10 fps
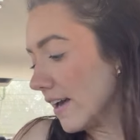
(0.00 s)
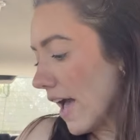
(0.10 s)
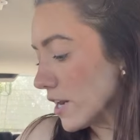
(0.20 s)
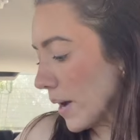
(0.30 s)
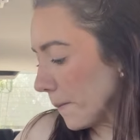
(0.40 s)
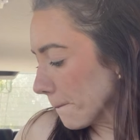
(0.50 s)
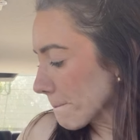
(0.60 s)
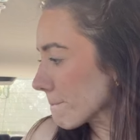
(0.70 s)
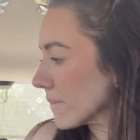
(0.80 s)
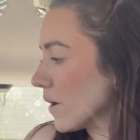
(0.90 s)
Anyway,
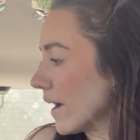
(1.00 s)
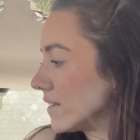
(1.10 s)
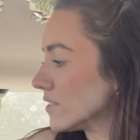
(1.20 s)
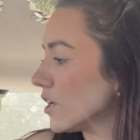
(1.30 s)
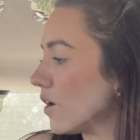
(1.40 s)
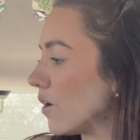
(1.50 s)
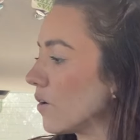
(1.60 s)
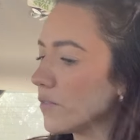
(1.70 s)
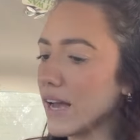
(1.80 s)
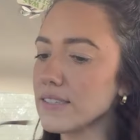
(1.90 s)
okay,
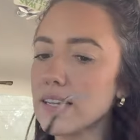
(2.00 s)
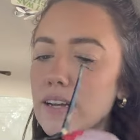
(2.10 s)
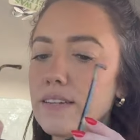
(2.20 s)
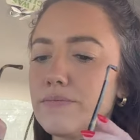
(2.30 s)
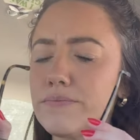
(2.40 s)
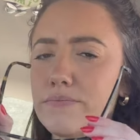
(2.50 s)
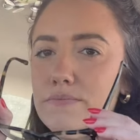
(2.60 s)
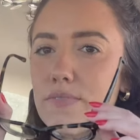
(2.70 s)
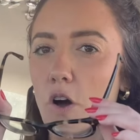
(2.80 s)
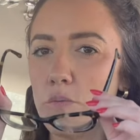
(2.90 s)
so that's on.
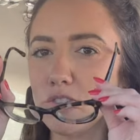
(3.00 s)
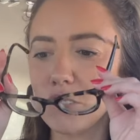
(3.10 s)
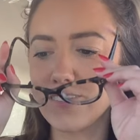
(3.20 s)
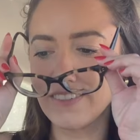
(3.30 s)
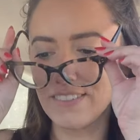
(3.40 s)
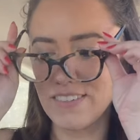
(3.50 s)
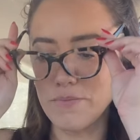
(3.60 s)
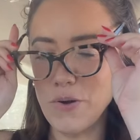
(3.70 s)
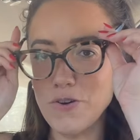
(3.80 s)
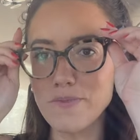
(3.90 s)
I almost just
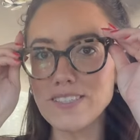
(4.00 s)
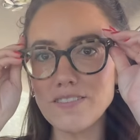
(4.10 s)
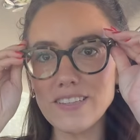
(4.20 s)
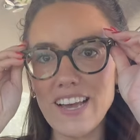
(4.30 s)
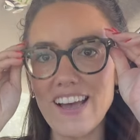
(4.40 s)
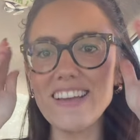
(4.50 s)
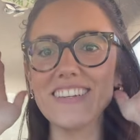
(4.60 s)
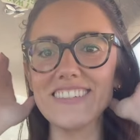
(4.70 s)
poked myself in the eye.